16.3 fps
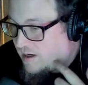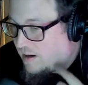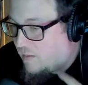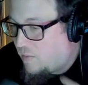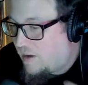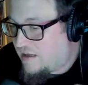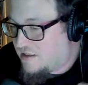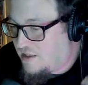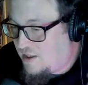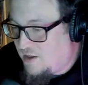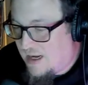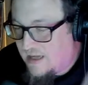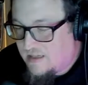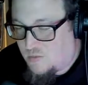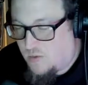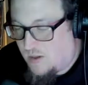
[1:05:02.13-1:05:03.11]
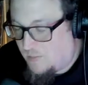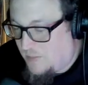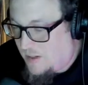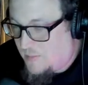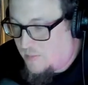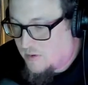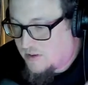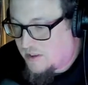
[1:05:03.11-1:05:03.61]
else do you guys want
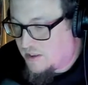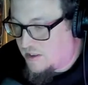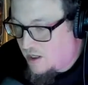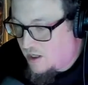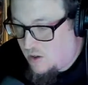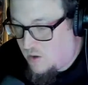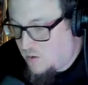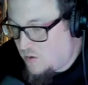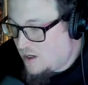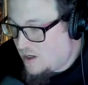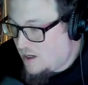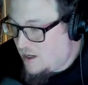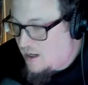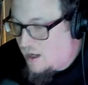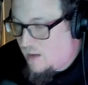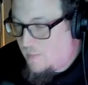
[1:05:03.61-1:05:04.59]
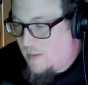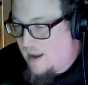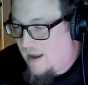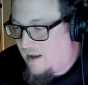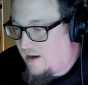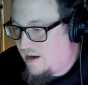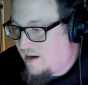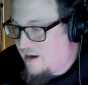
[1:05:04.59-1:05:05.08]
people to know
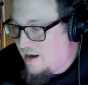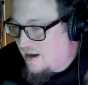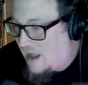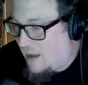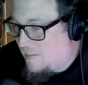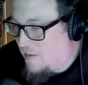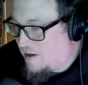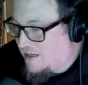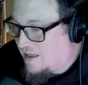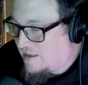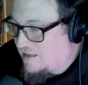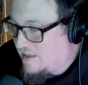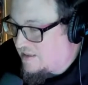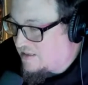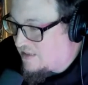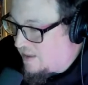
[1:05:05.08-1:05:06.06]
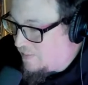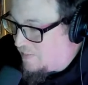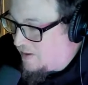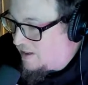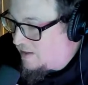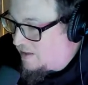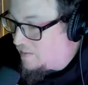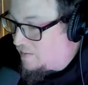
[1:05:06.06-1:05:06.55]
about it? I'm gonna get this up
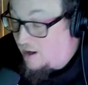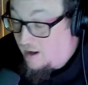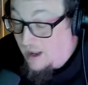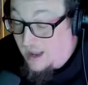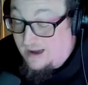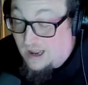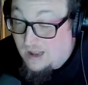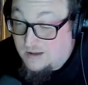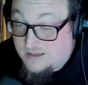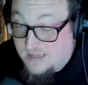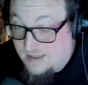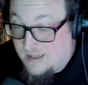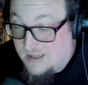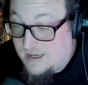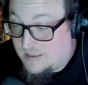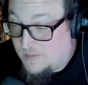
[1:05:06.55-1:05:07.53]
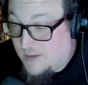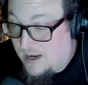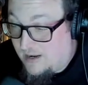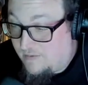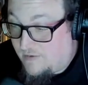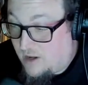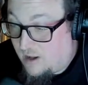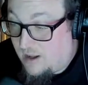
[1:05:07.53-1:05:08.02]
here. I'll say this, man.
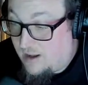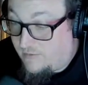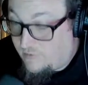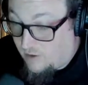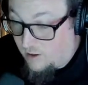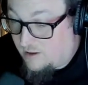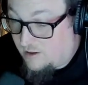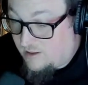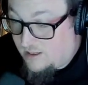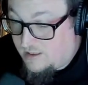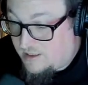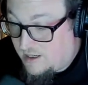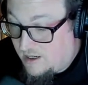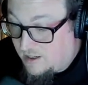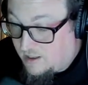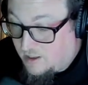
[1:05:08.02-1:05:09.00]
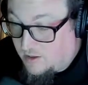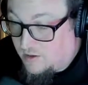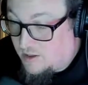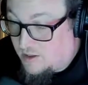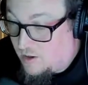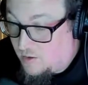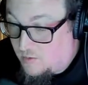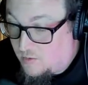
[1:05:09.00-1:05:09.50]
If y'all haven't heard it, you can
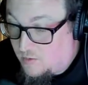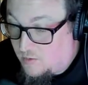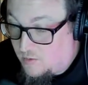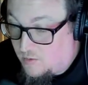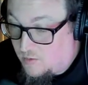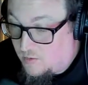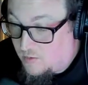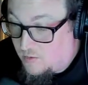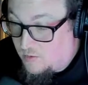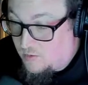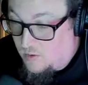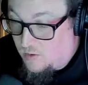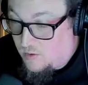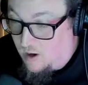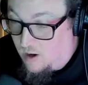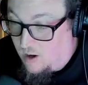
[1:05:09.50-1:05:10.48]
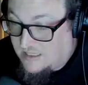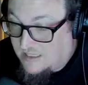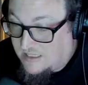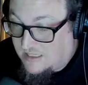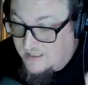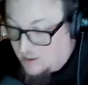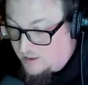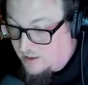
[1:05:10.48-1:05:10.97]
go all kinds of
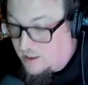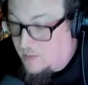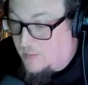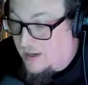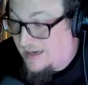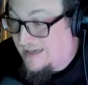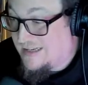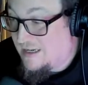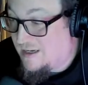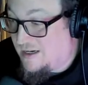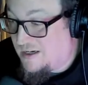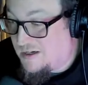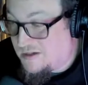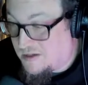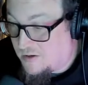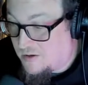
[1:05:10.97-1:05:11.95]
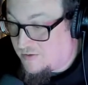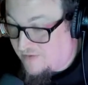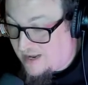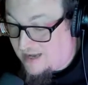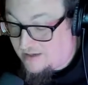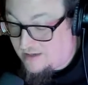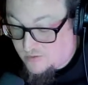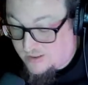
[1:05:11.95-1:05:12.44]
places. They'll tell you where you can go, but I can tell
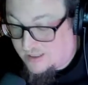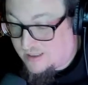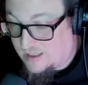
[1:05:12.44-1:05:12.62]
you can go to